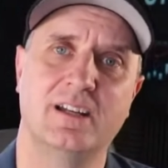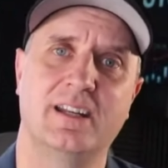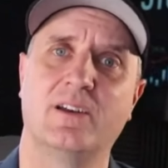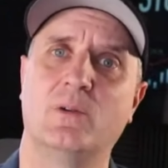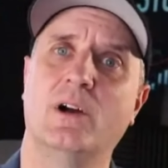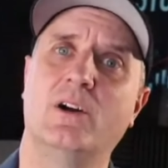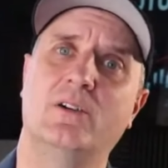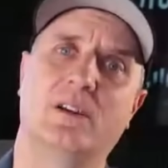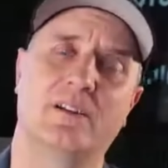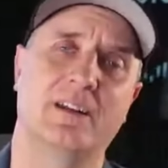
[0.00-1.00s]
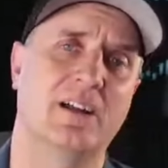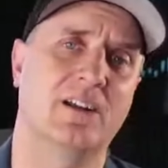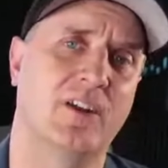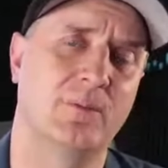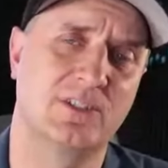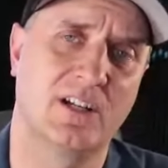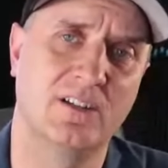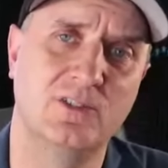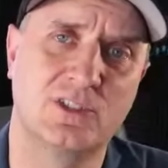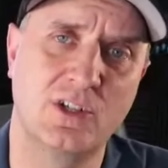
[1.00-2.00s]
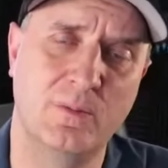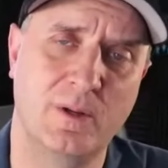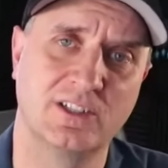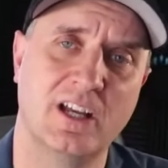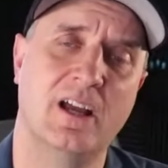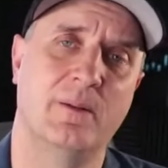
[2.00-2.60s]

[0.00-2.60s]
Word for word: down the road now your family's going to lose two meals